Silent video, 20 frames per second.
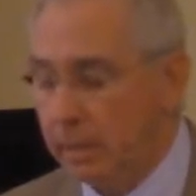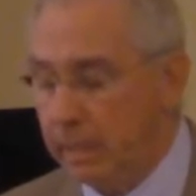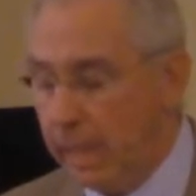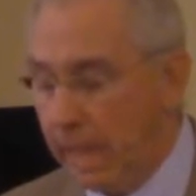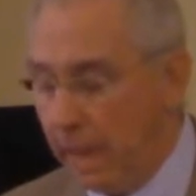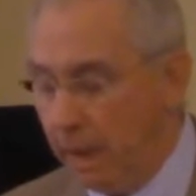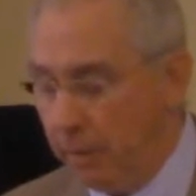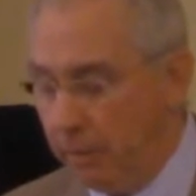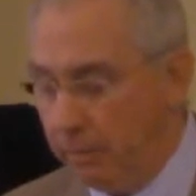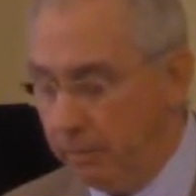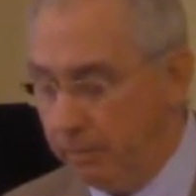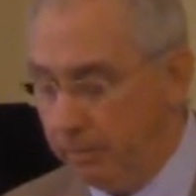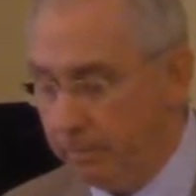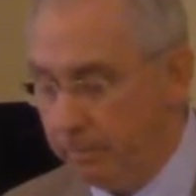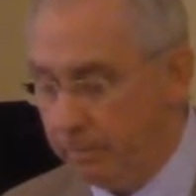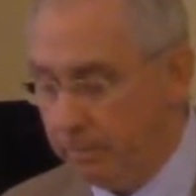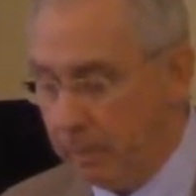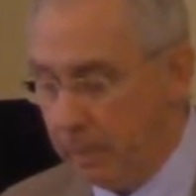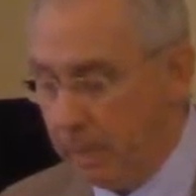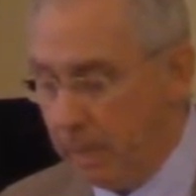now.
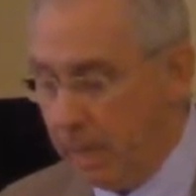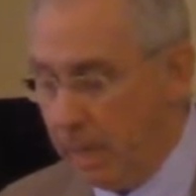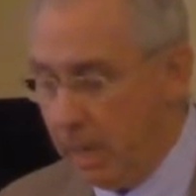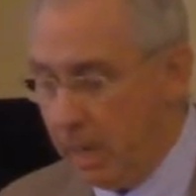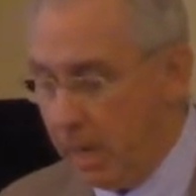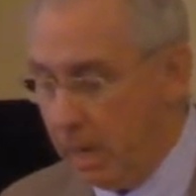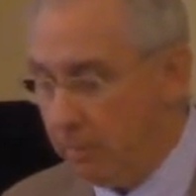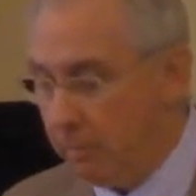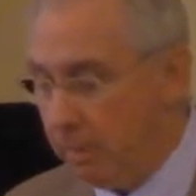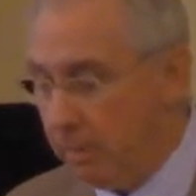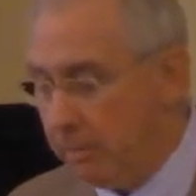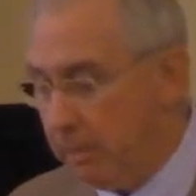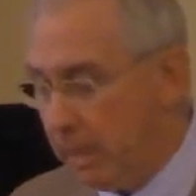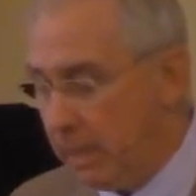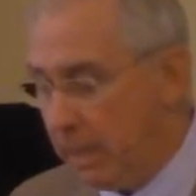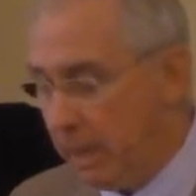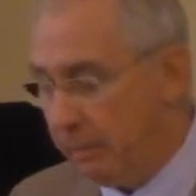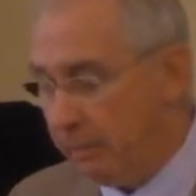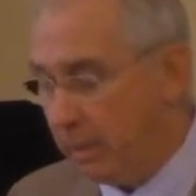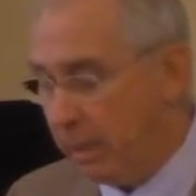And we may
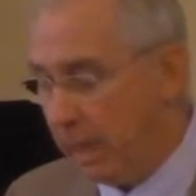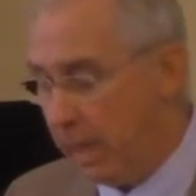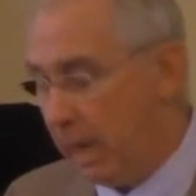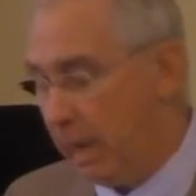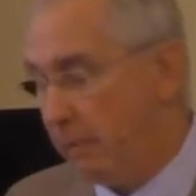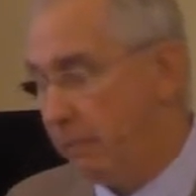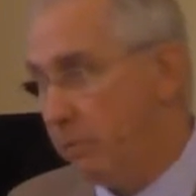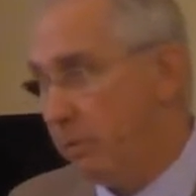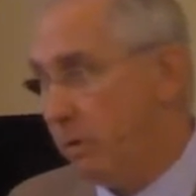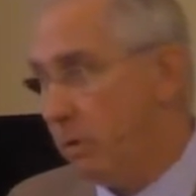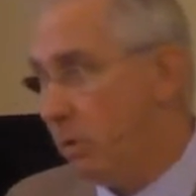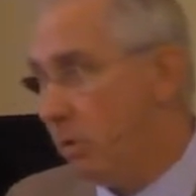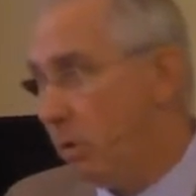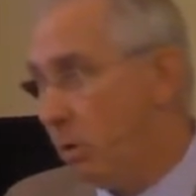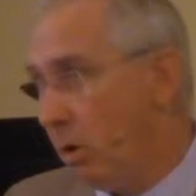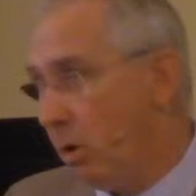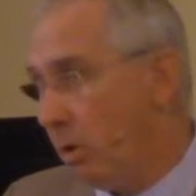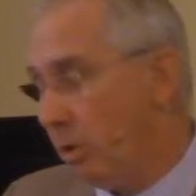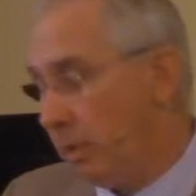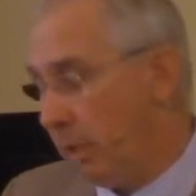never have
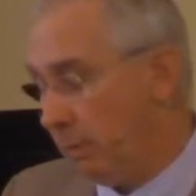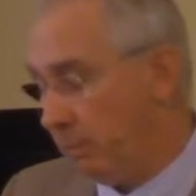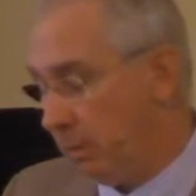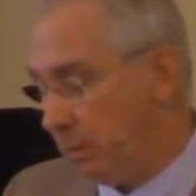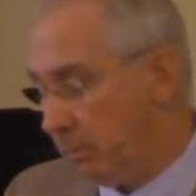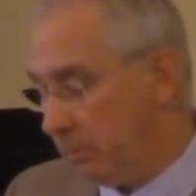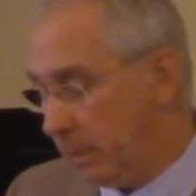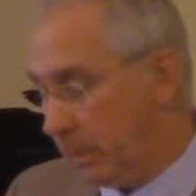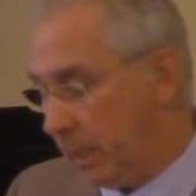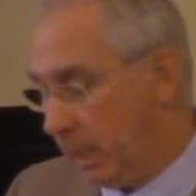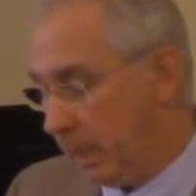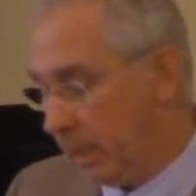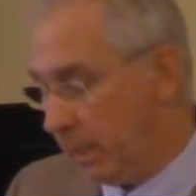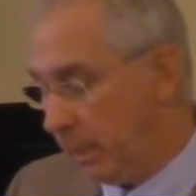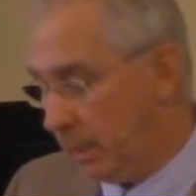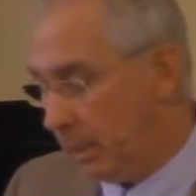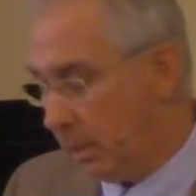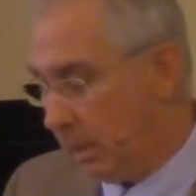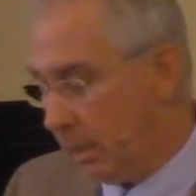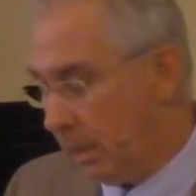all that we would like
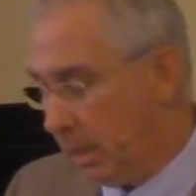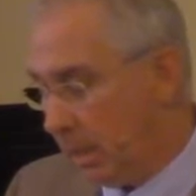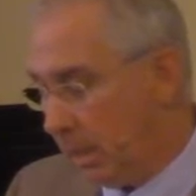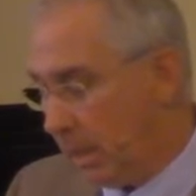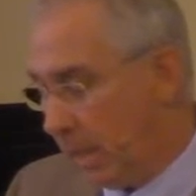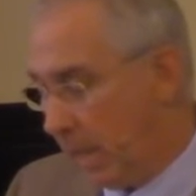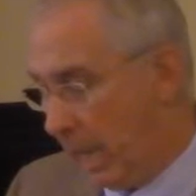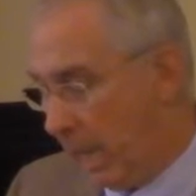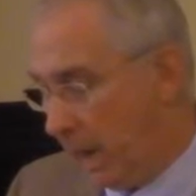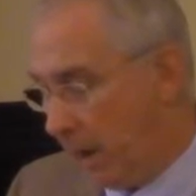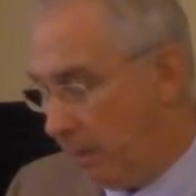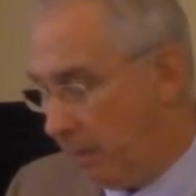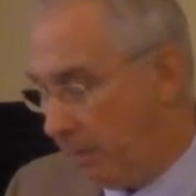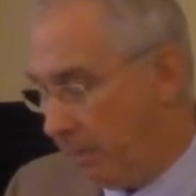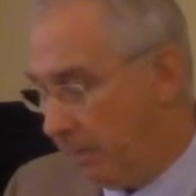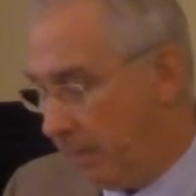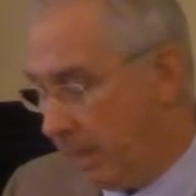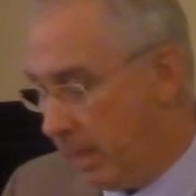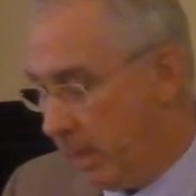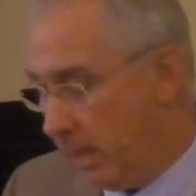now.
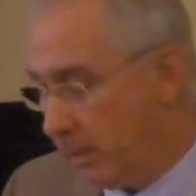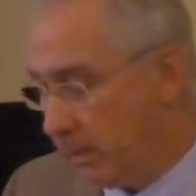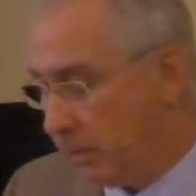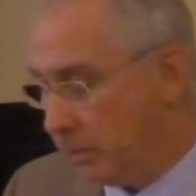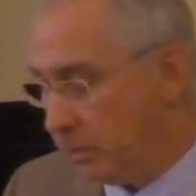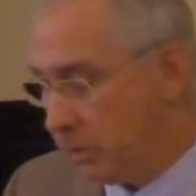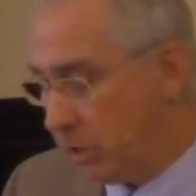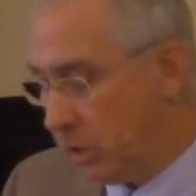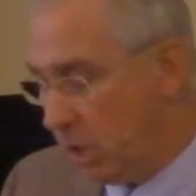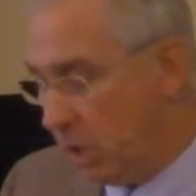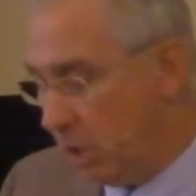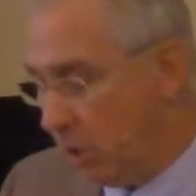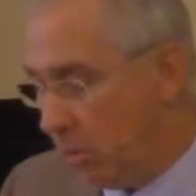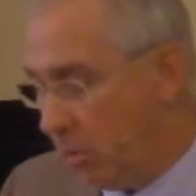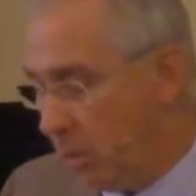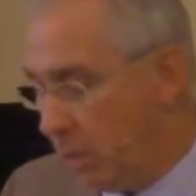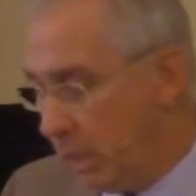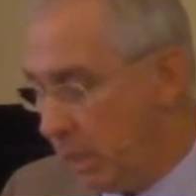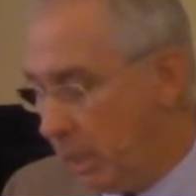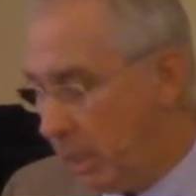There's
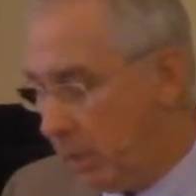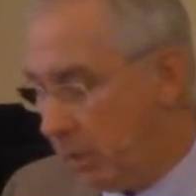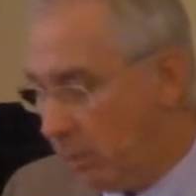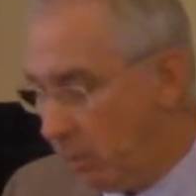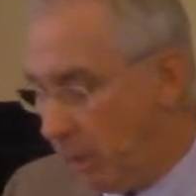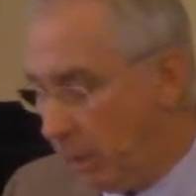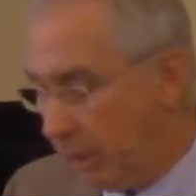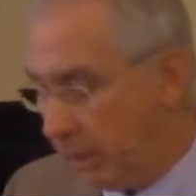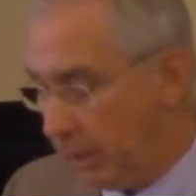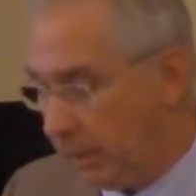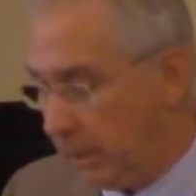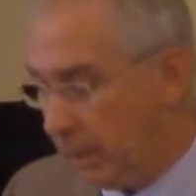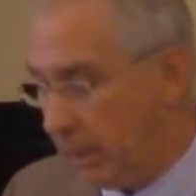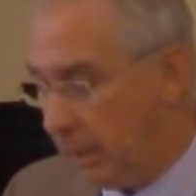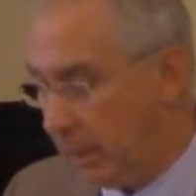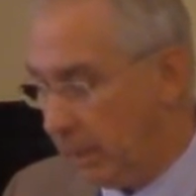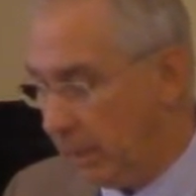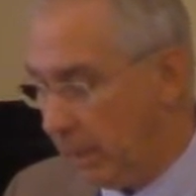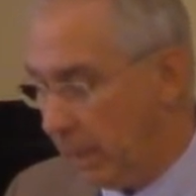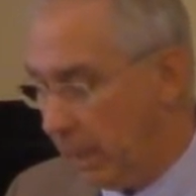no
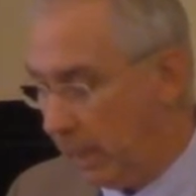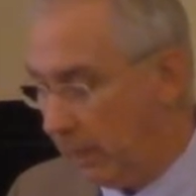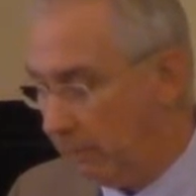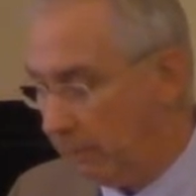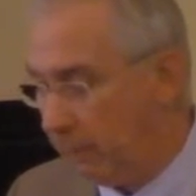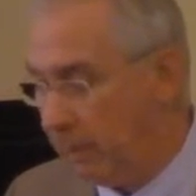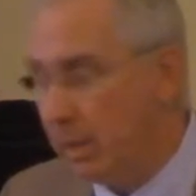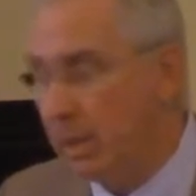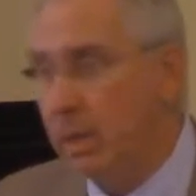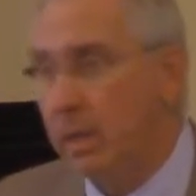equality in life.